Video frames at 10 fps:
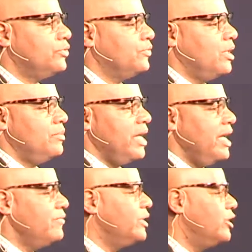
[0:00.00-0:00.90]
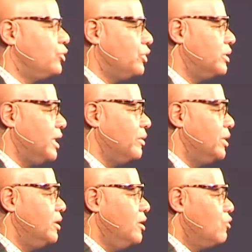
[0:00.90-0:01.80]
from every industry
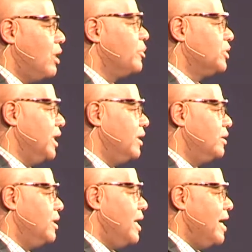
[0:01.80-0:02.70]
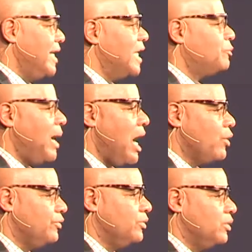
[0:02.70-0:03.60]
segment represented, and that's
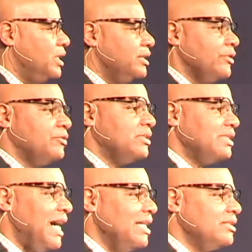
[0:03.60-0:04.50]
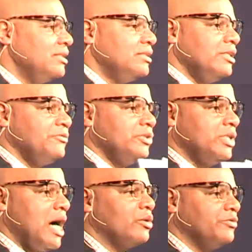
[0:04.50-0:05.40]
powerful. Different sizes, different
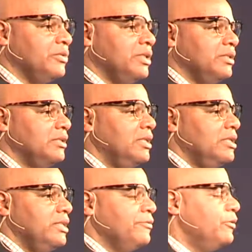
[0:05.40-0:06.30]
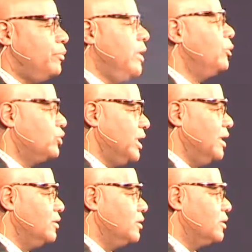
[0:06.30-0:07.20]
geographies, different people
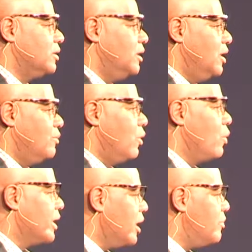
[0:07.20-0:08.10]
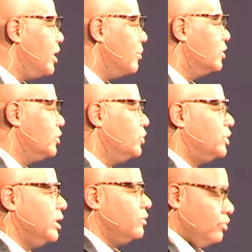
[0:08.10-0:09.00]
challenges. But what we're going to be able to do
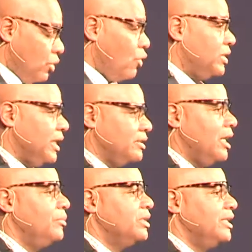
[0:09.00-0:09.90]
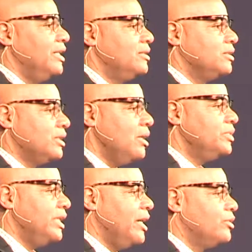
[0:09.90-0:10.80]
to, over the next couple of days is come
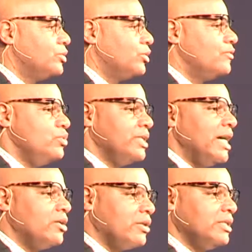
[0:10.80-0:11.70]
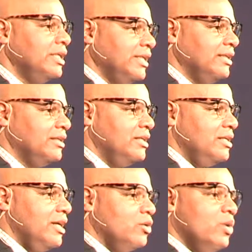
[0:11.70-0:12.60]
together to sort of unite our thinking
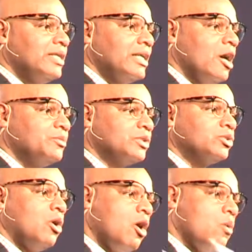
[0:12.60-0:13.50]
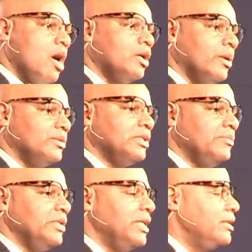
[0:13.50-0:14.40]
in a way that helps us all walk away with
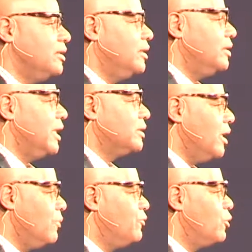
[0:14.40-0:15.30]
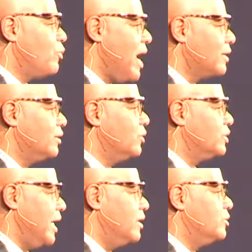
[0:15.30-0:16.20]
something that, that's helpful, practical,
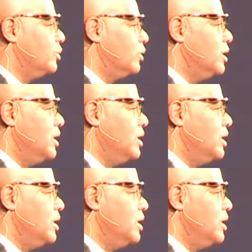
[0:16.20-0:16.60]
tangible